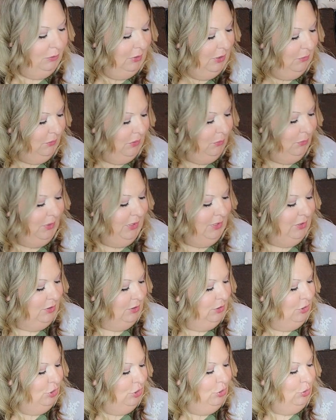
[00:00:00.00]
and we went
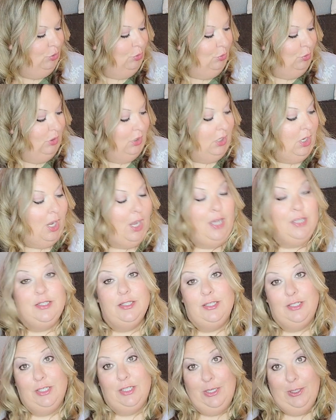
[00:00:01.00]
to
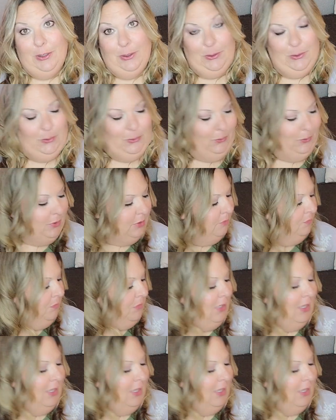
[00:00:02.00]
Costco